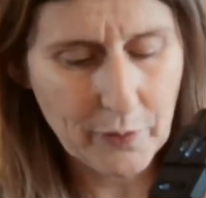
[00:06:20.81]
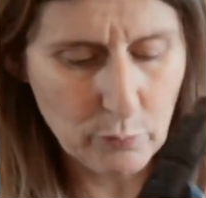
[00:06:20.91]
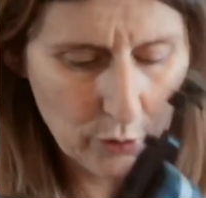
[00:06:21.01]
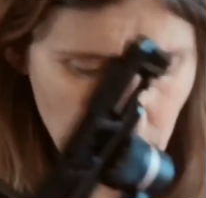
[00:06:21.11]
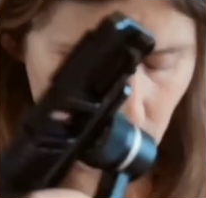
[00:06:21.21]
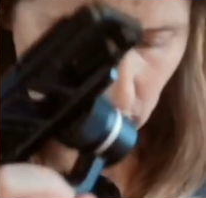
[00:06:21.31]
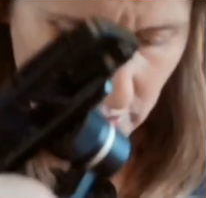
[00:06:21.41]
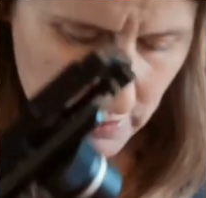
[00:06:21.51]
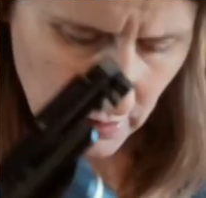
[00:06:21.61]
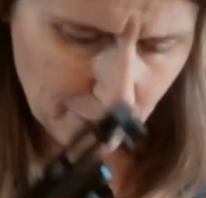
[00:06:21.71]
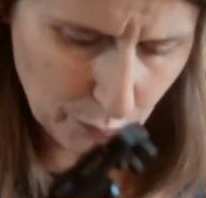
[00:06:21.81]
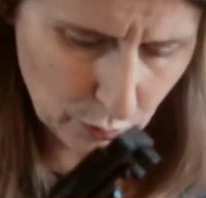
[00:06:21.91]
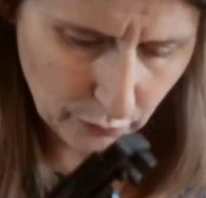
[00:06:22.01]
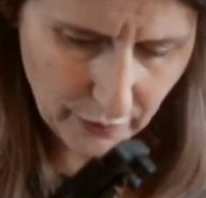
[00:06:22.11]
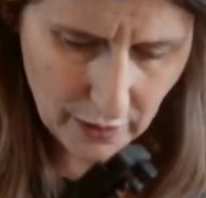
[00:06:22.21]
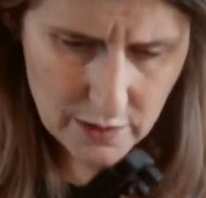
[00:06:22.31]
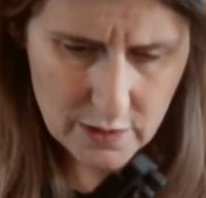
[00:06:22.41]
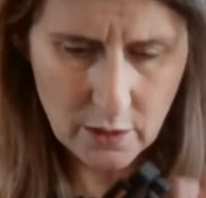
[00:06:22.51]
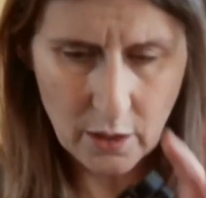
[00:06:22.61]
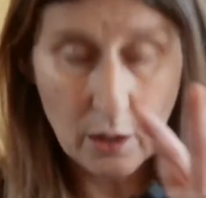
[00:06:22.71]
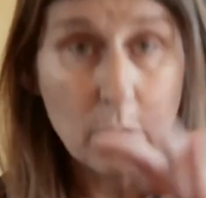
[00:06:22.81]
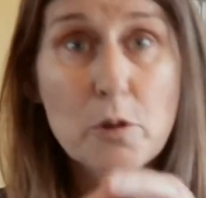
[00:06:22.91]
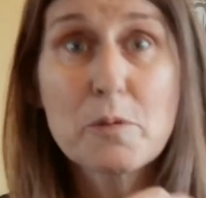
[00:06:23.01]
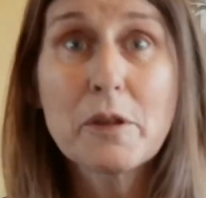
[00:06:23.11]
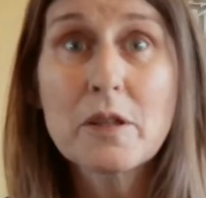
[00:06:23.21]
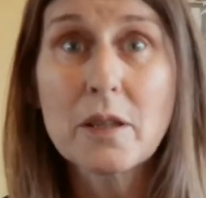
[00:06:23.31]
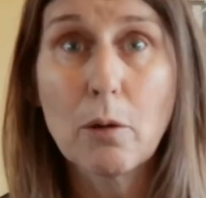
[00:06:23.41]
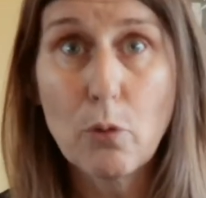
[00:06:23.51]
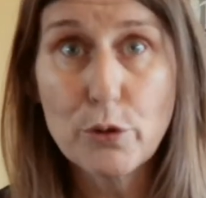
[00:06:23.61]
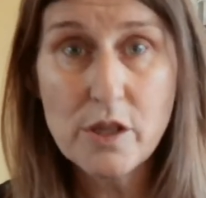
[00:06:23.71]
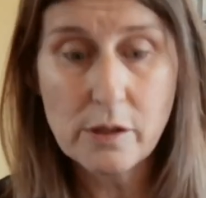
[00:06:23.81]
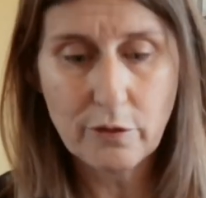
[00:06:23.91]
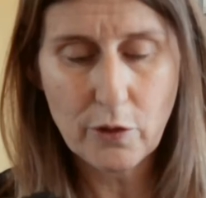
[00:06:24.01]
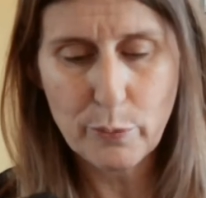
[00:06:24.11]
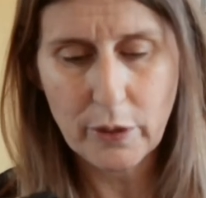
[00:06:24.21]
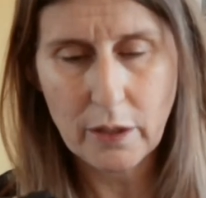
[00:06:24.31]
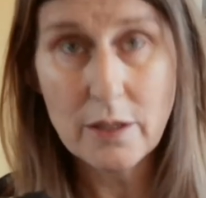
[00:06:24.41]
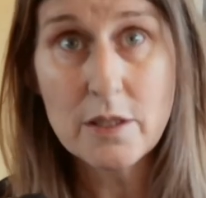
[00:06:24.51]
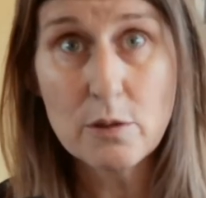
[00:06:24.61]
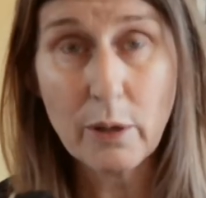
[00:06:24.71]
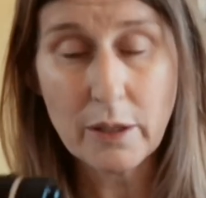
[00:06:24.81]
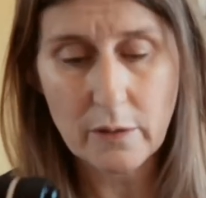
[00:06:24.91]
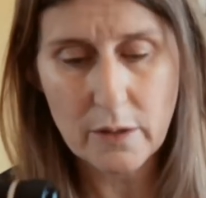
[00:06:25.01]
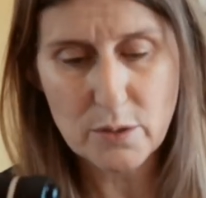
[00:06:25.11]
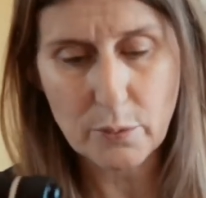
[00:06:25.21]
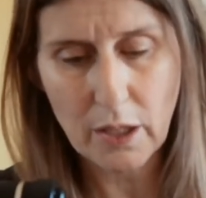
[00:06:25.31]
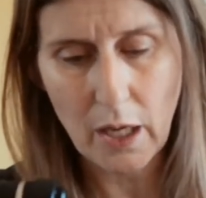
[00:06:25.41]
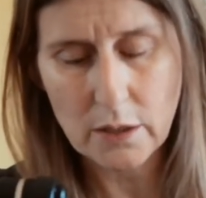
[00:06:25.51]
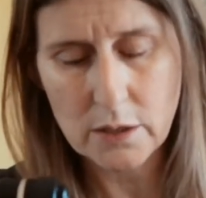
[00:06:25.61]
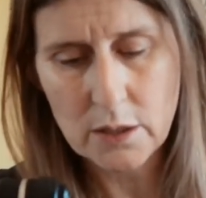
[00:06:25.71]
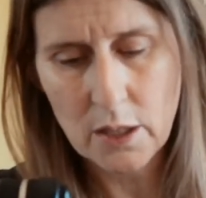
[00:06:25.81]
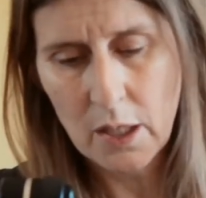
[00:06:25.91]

And one of the reasons I bought this was because I wanted to film my niece's wedding this weekend,